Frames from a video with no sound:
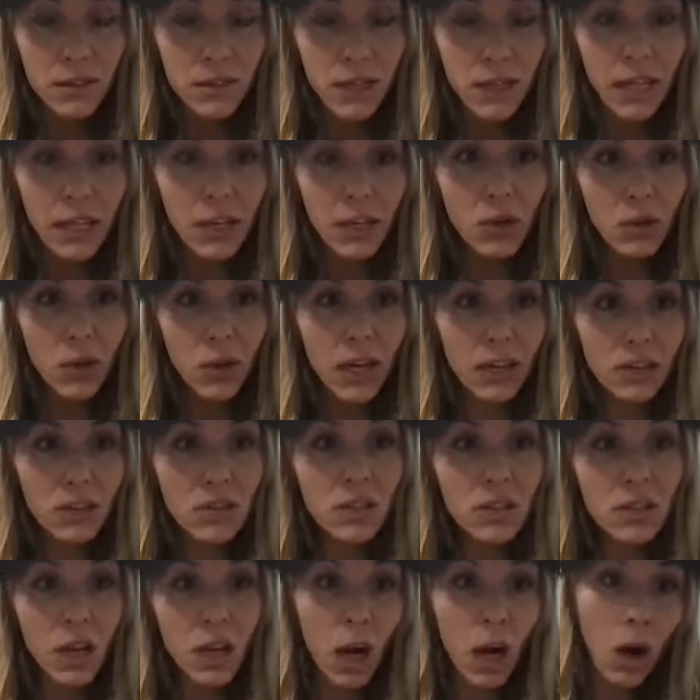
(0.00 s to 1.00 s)
Like you can't
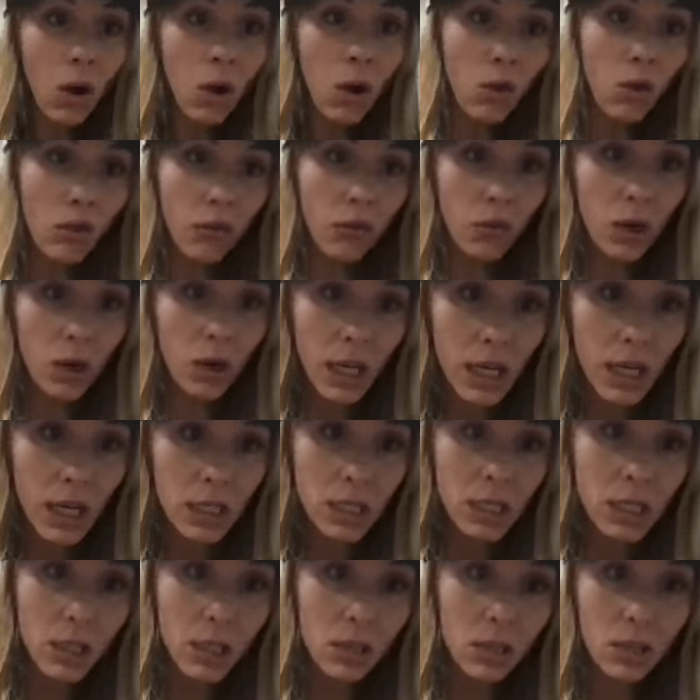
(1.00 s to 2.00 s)
just say, oh, the
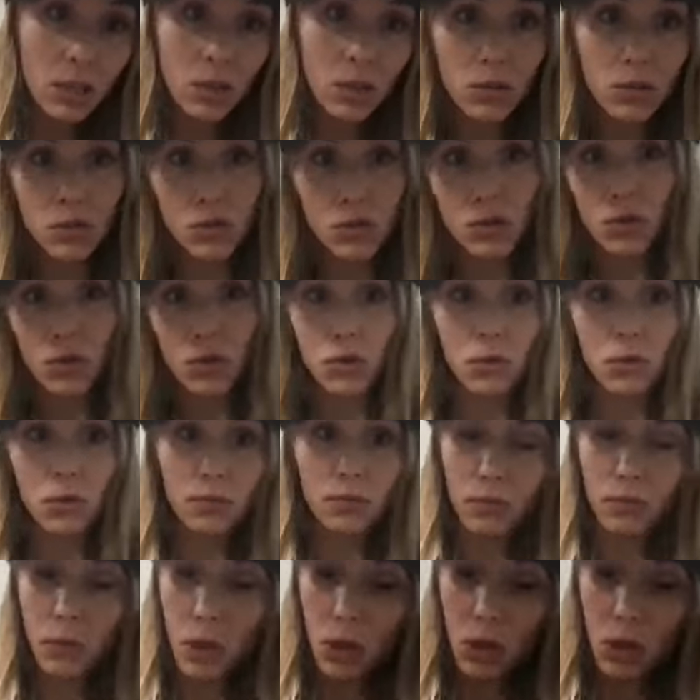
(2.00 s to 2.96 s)
forecast said that the